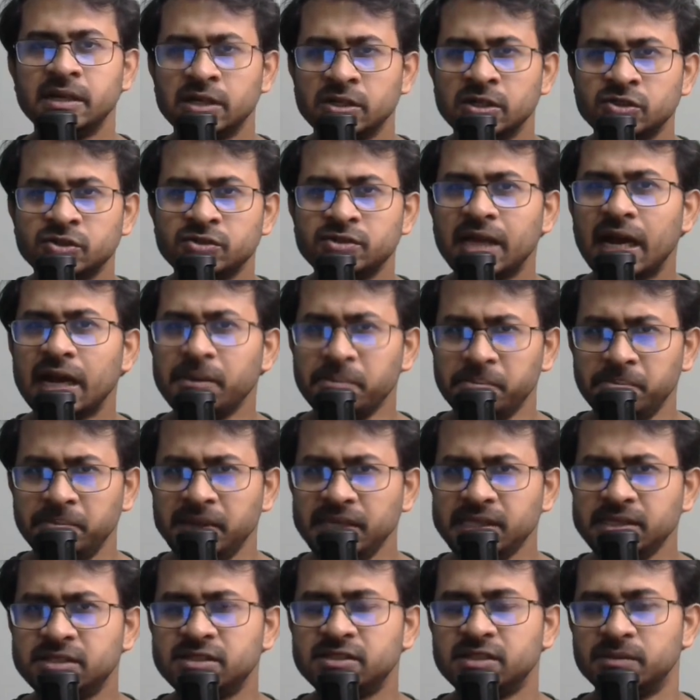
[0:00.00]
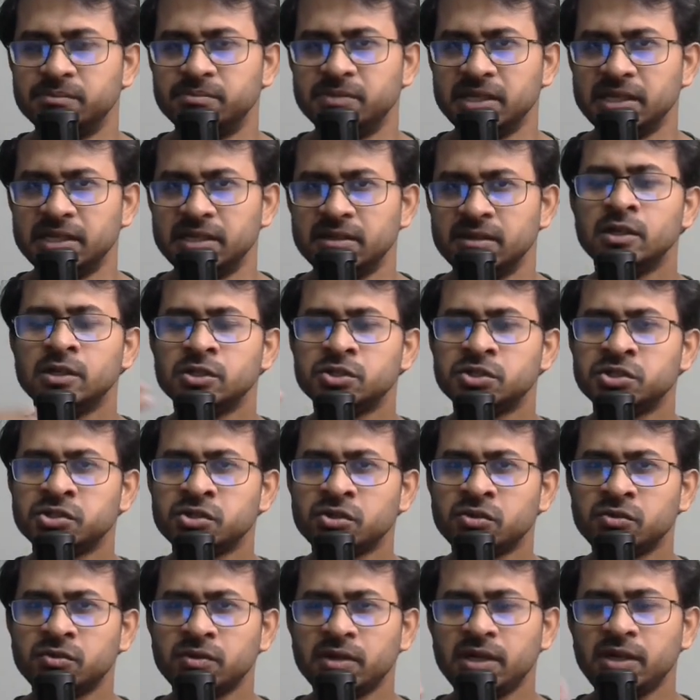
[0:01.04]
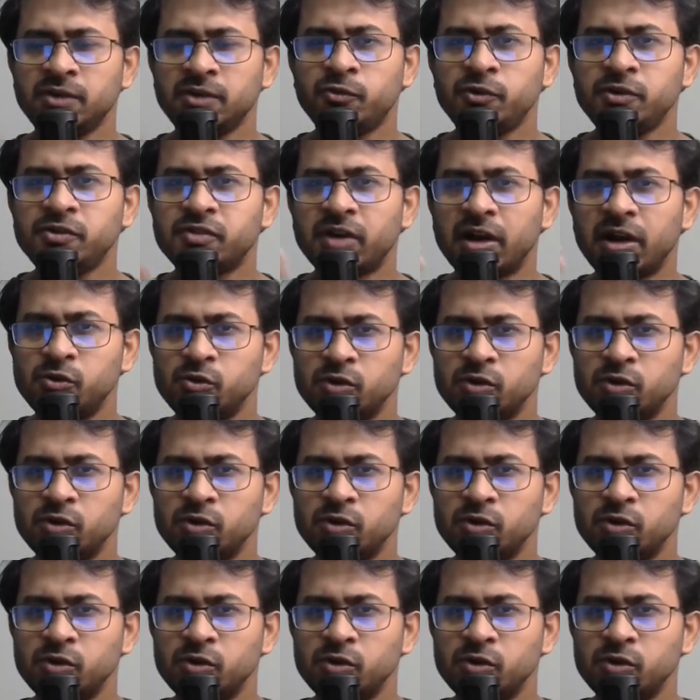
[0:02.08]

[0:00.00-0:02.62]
So that means something. So if we try